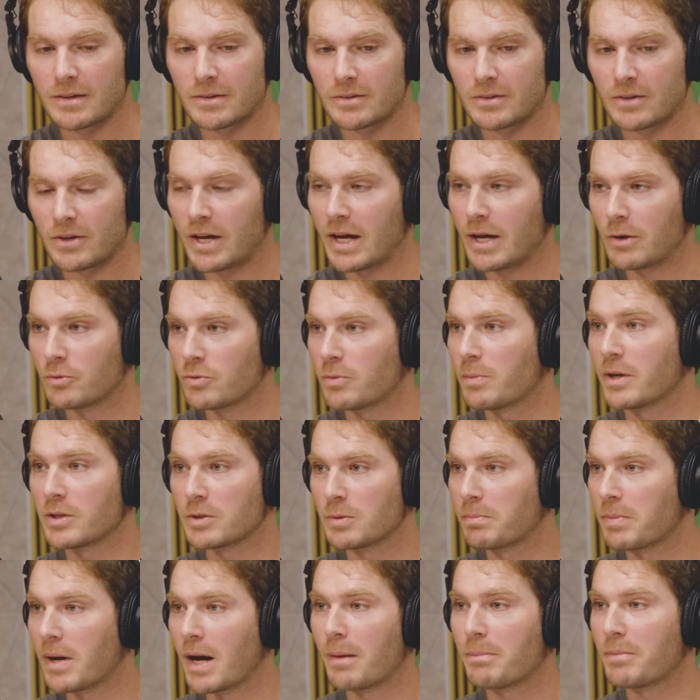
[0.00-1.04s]
their head was about
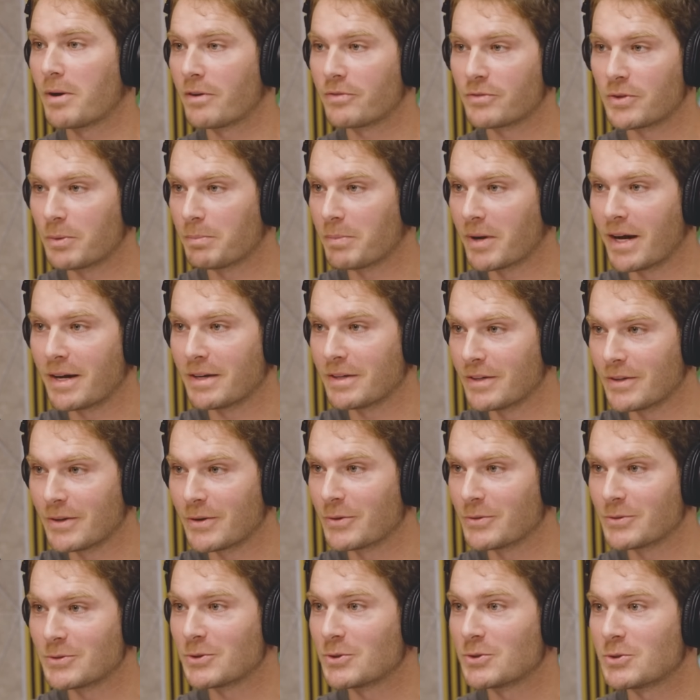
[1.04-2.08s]
to pop off their body. They
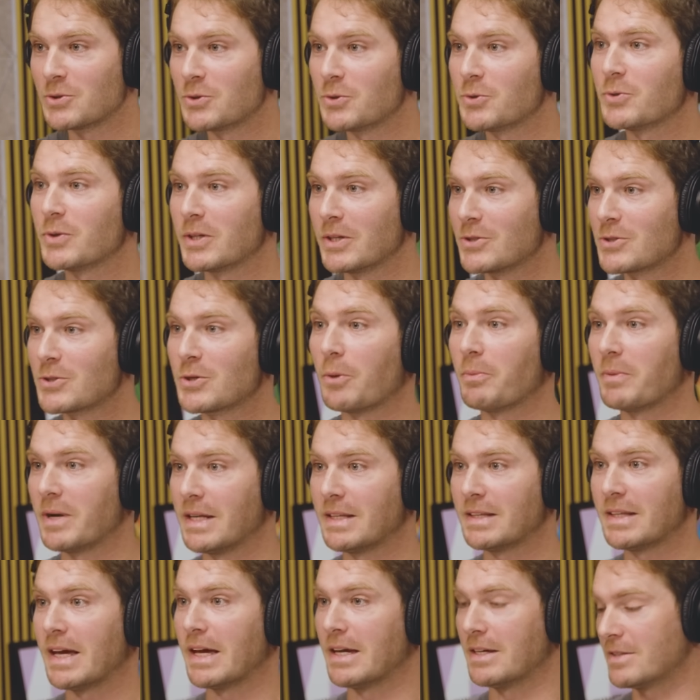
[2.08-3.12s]
were just doing so many
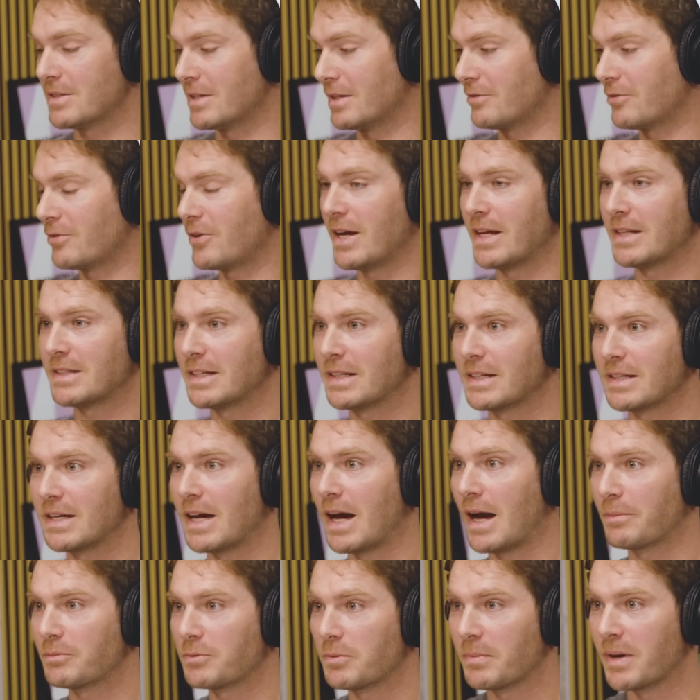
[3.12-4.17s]
things and frantically
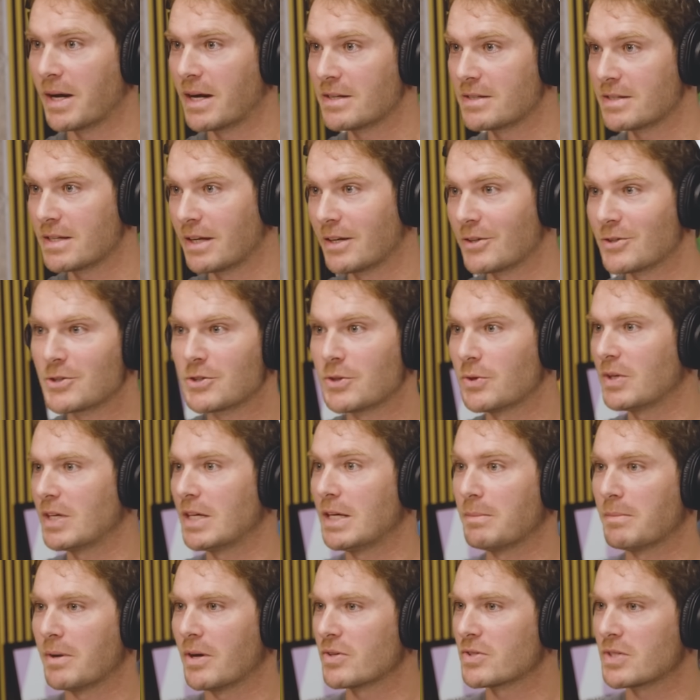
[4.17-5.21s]
optimizing and shooting
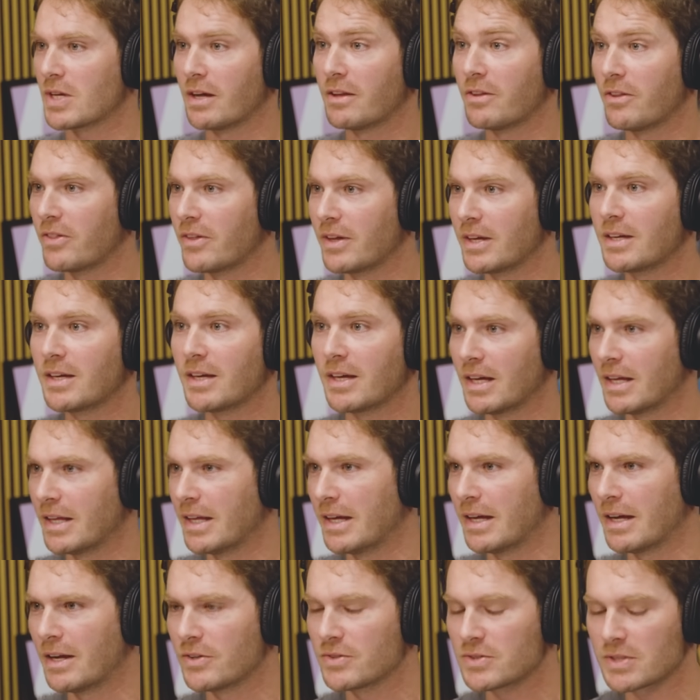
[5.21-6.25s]
emails
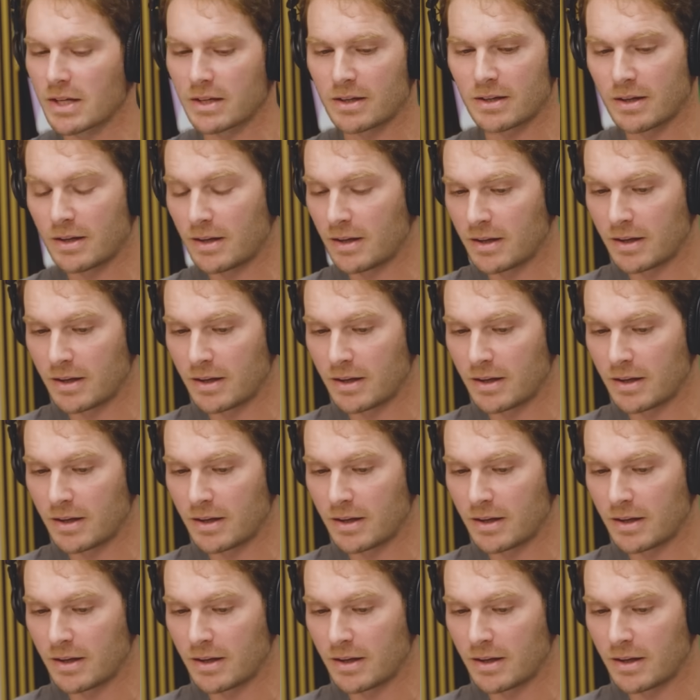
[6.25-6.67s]
unthinkingly. I was like,